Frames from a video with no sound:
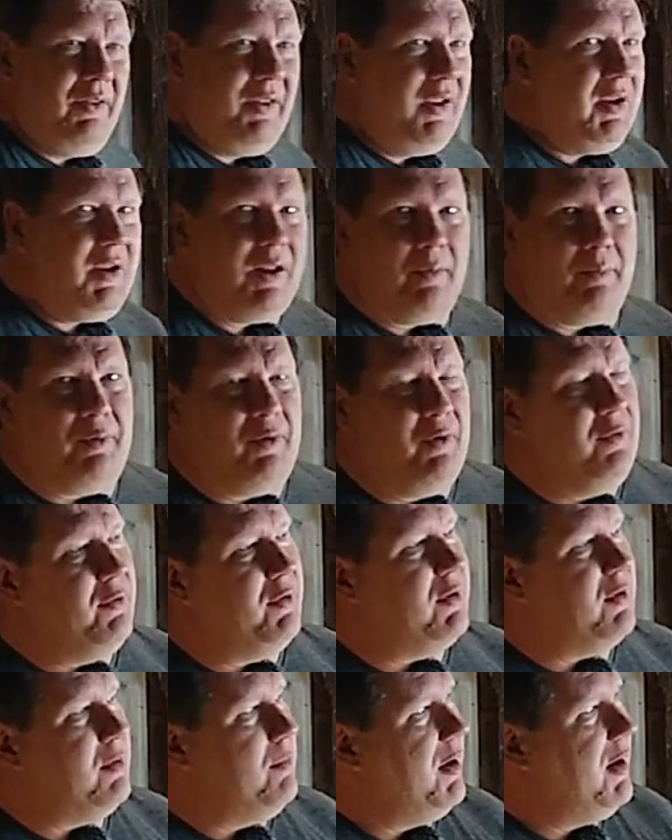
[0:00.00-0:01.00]
they got to
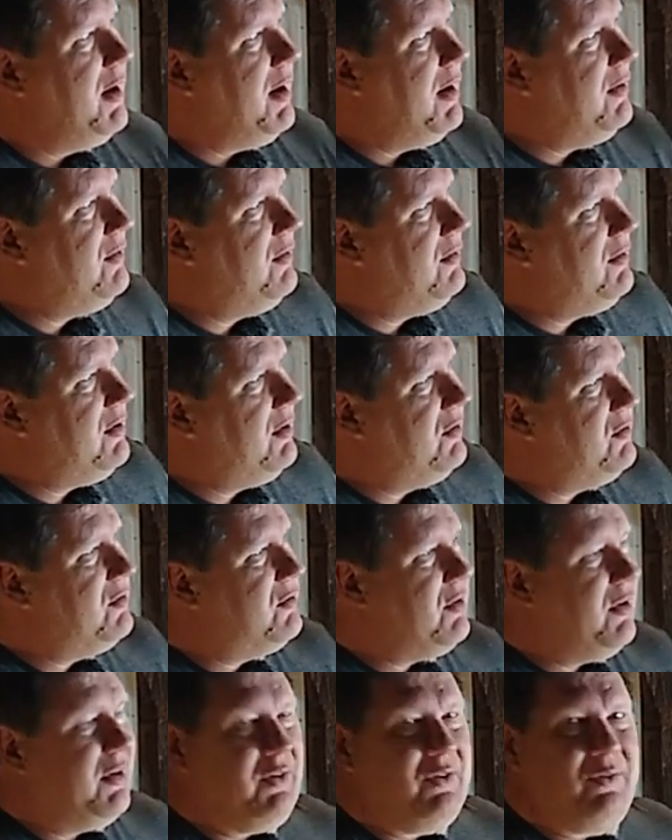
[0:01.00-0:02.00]
prove it to me. That just
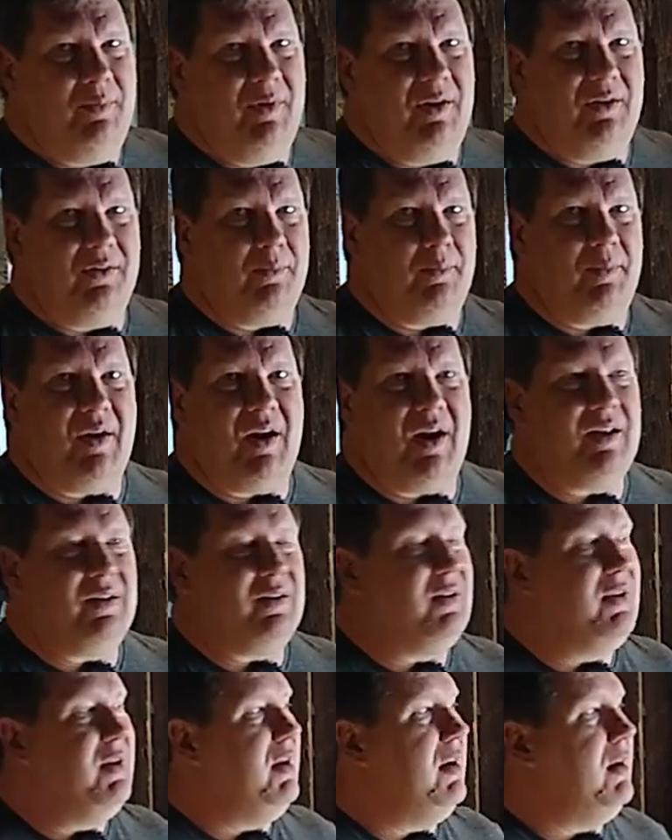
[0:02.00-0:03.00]
strikes me as a
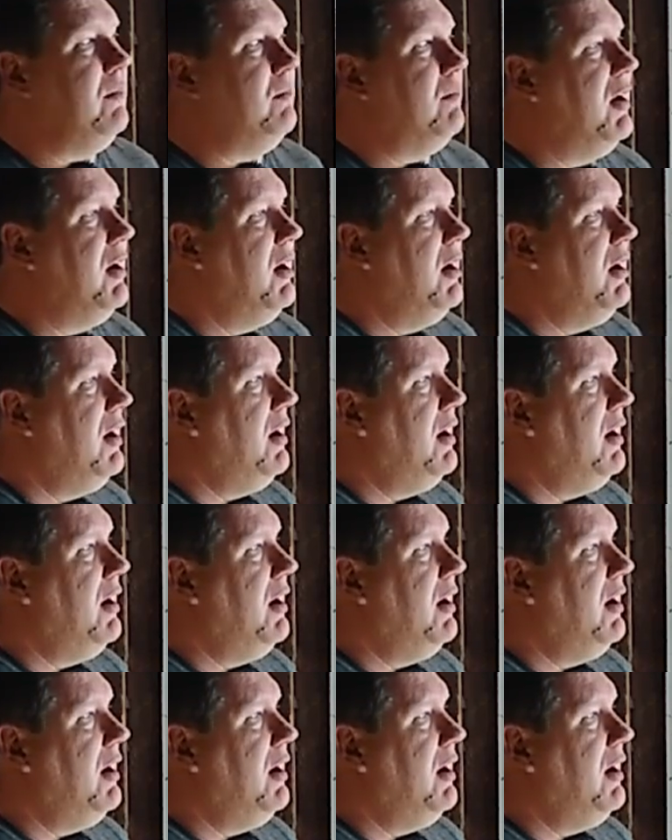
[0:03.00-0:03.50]
bad team.